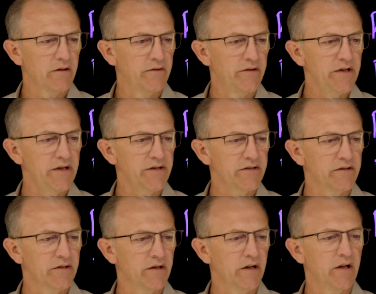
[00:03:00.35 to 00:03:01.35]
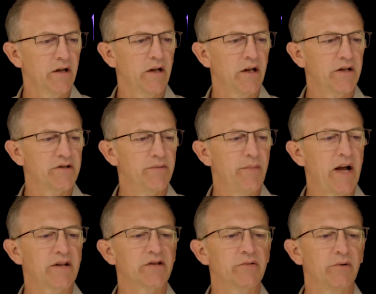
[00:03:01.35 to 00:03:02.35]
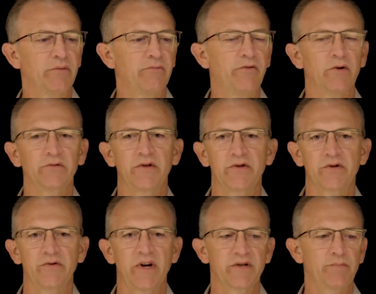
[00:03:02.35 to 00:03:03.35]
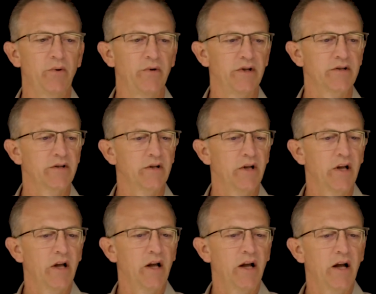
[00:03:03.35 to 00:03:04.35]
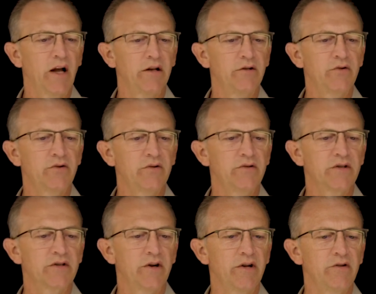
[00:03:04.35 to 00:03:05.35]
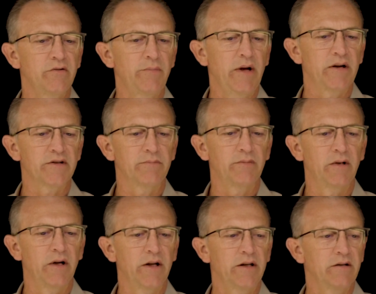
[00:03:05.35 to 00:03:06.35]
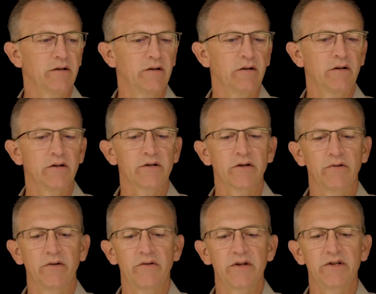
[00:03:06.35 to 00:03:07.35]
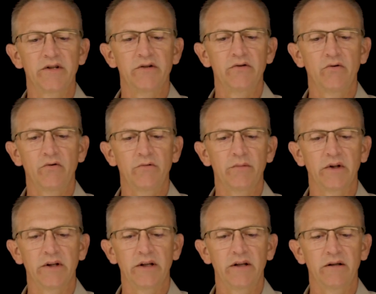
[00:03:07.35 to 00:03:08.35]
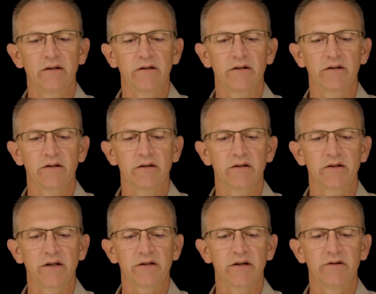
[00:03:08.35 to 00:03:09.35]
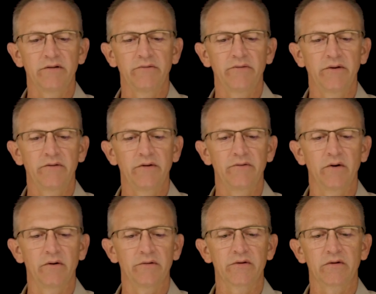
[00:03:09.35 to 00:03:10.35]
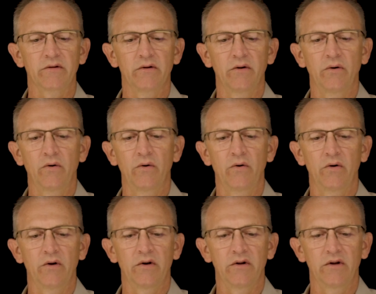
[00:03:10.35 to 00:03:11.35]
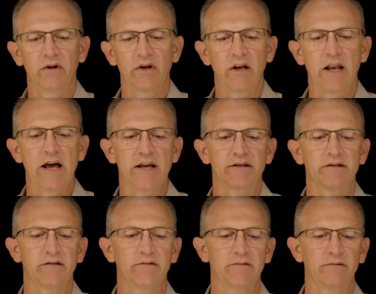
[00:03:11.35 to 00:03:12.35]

This is the maximum voltage stress point, and you should design your power supply so that this is normally 650 volts or less